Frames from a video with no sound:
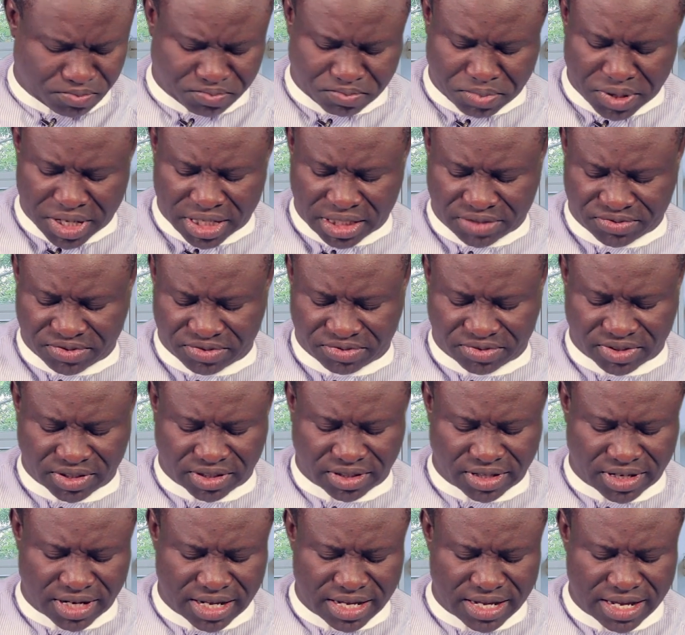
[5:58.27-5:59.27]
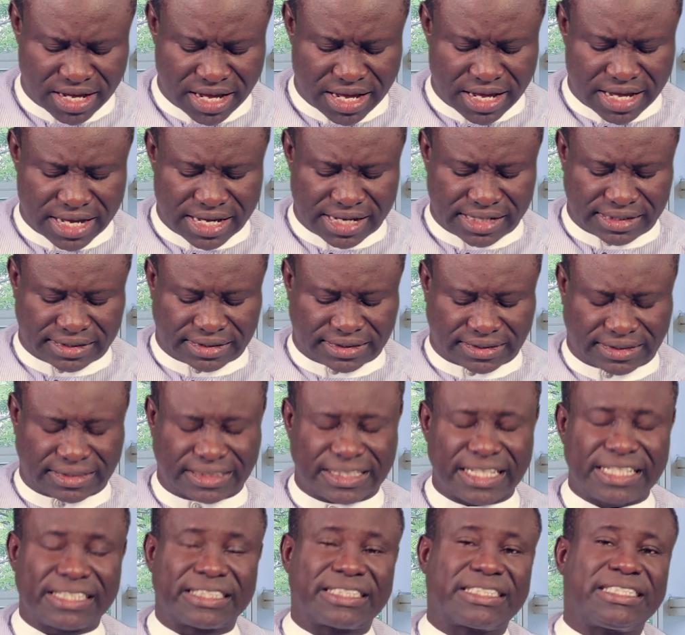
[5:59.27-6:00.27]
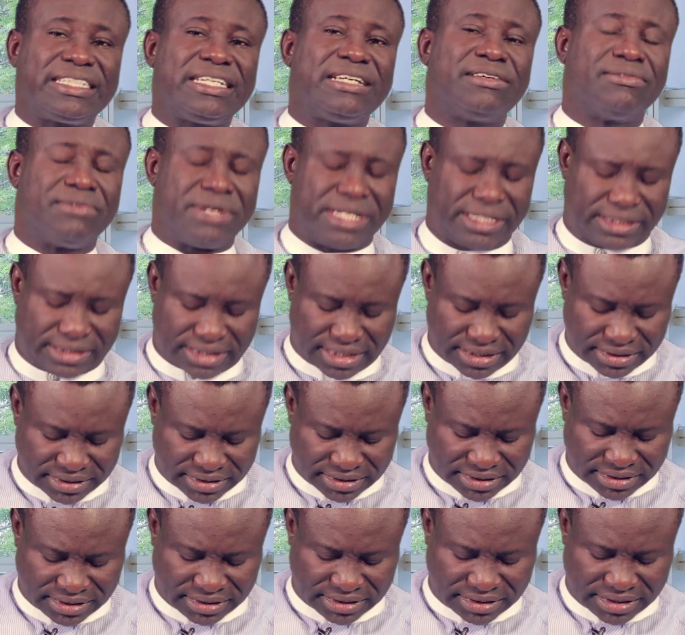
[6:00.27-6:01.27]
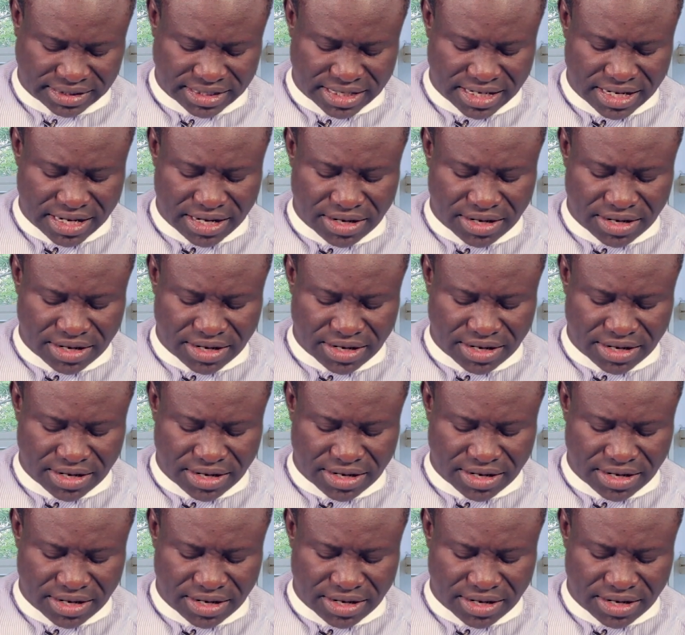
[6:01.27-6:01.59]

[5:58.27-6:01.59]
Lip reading: page 53, is 60 reasons